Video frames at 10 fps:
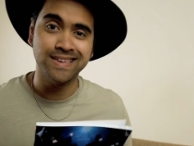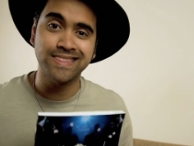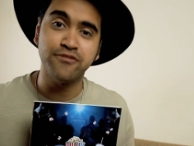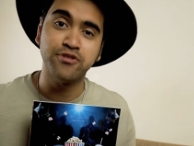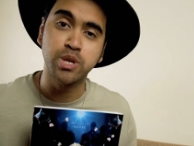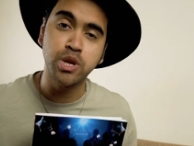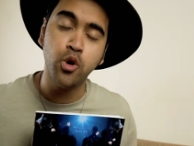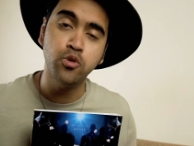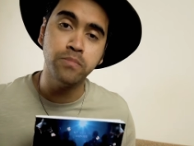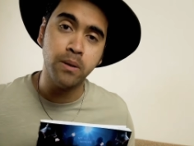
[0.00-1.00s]
There is
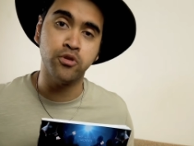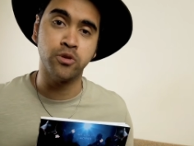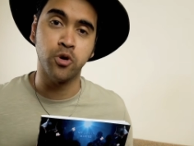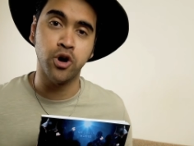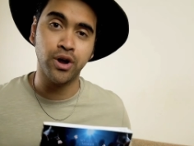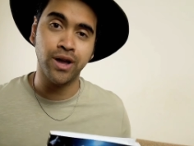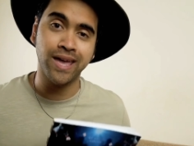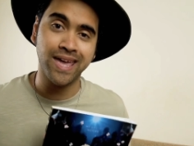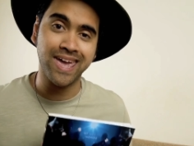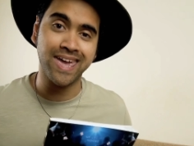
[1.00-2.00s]
no memory work
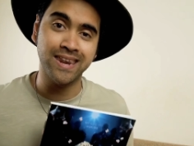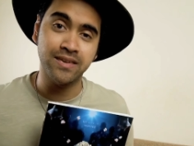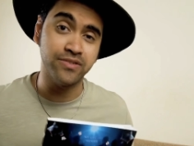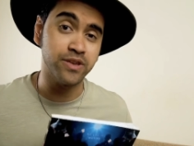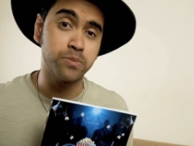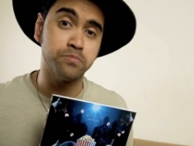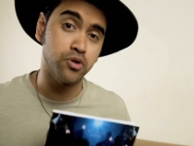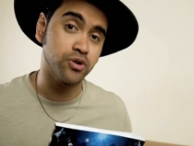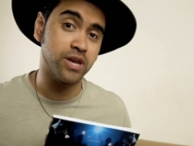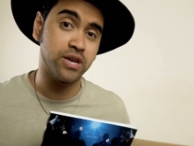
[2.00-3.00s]
in this
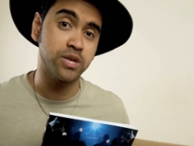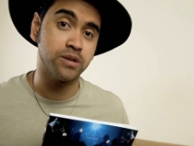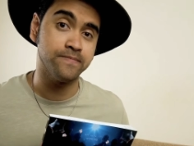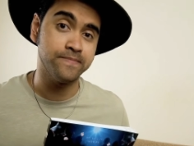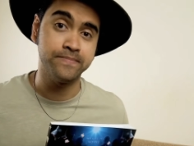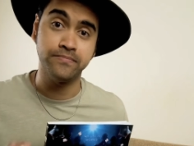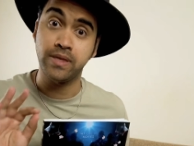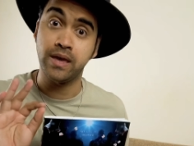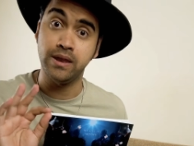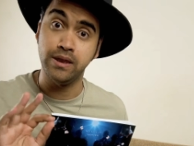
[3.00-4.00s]
book test.
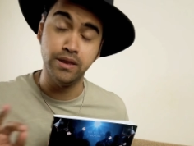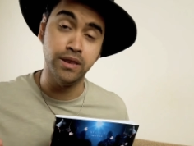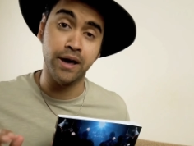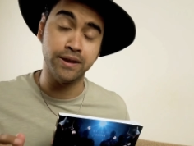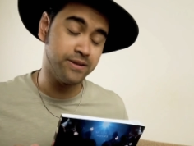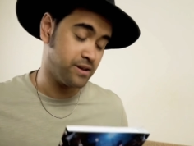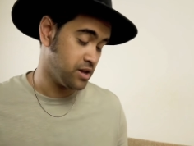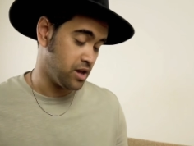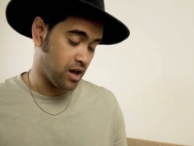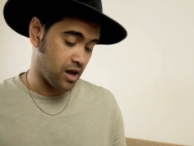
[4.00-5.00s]
None.
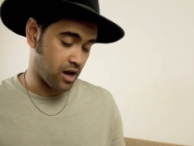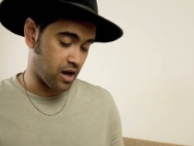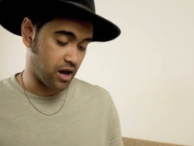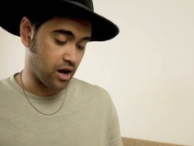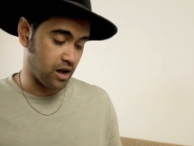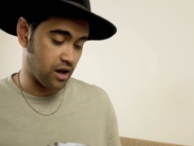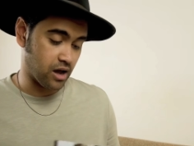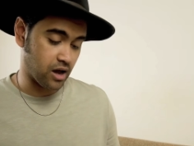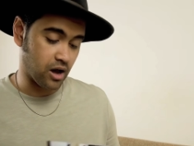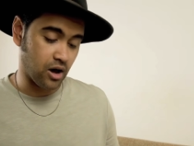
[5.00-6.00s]
I
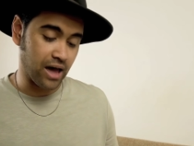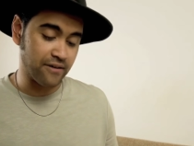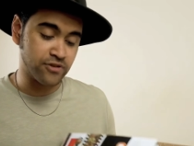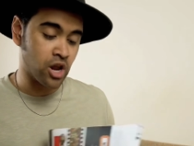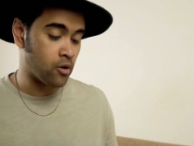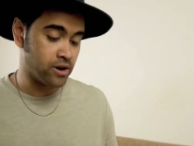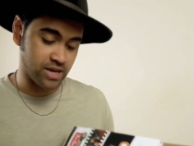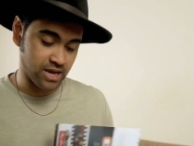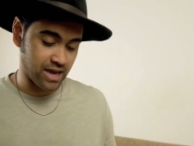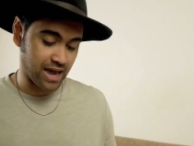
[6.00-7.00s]
have no
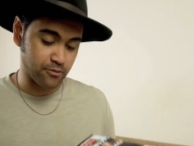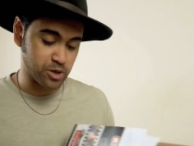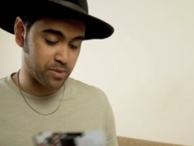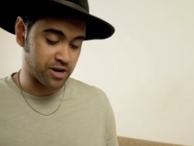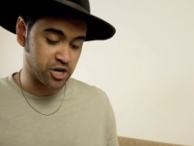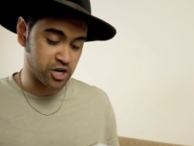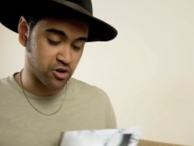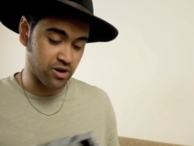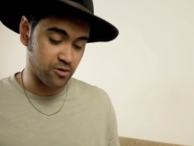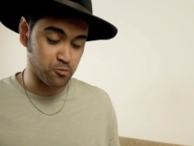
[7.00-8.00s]
idea how he's managed to
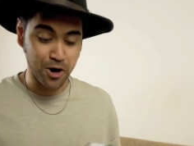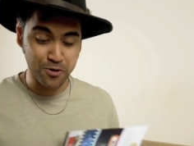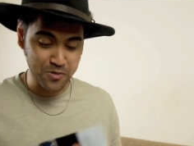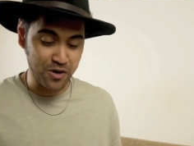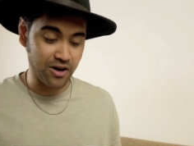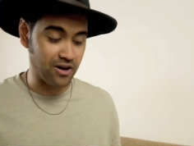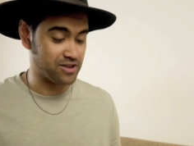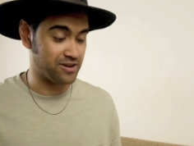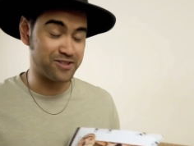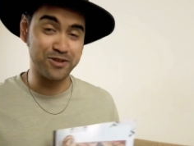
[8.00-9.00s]
do it. Well,
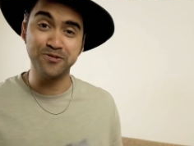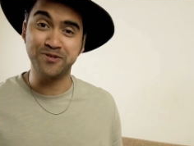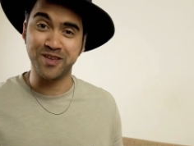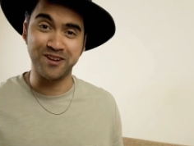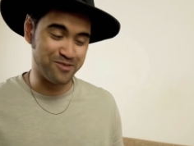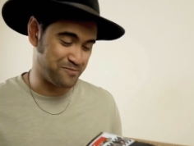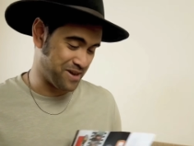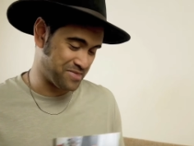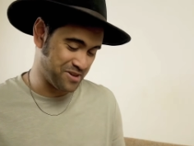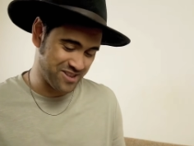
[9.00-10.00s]
I do, because I know the
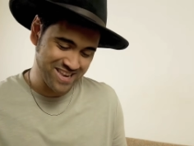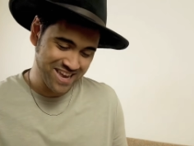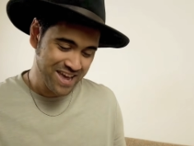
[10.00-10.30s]
method,